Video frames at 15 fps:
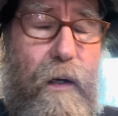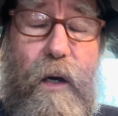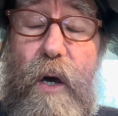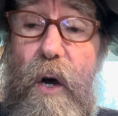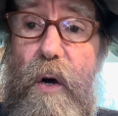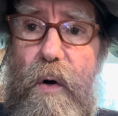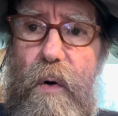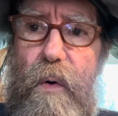
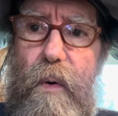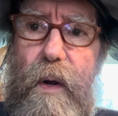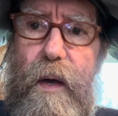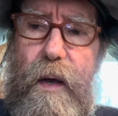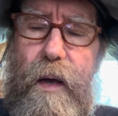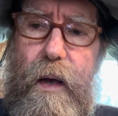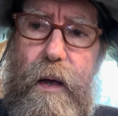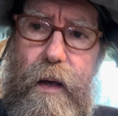code
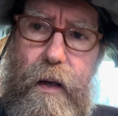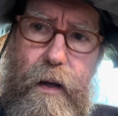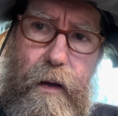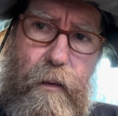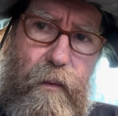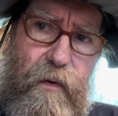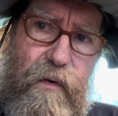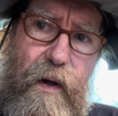
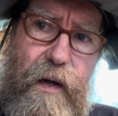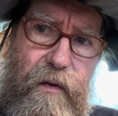was not